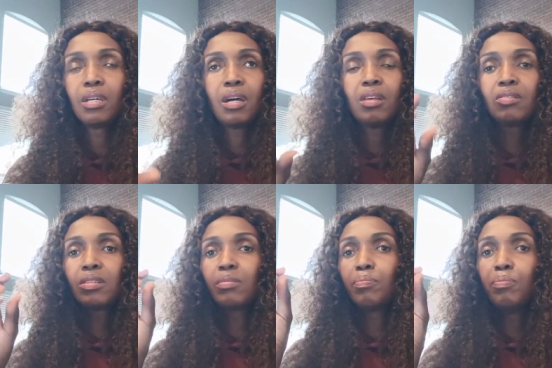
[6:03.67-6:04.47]
as
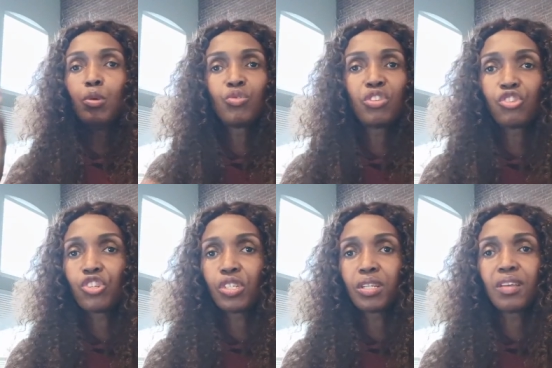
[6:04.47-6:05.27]
a
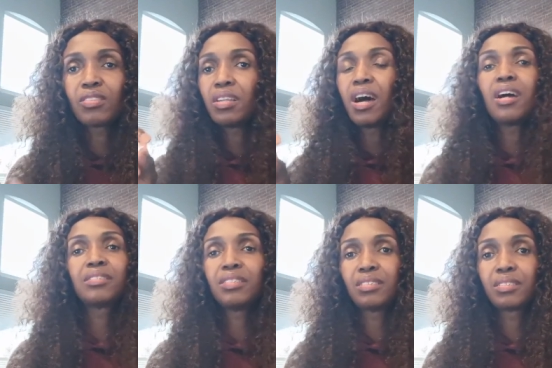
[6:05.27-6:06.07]
musician, as an
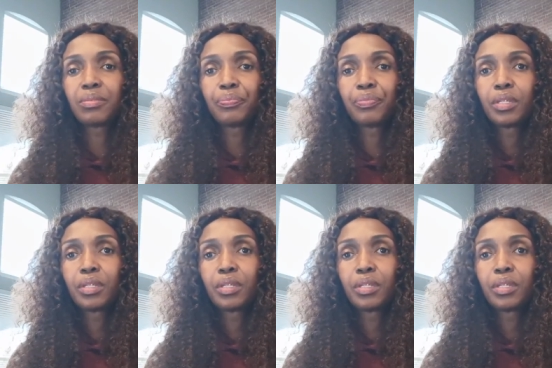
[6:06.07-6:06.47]
artist,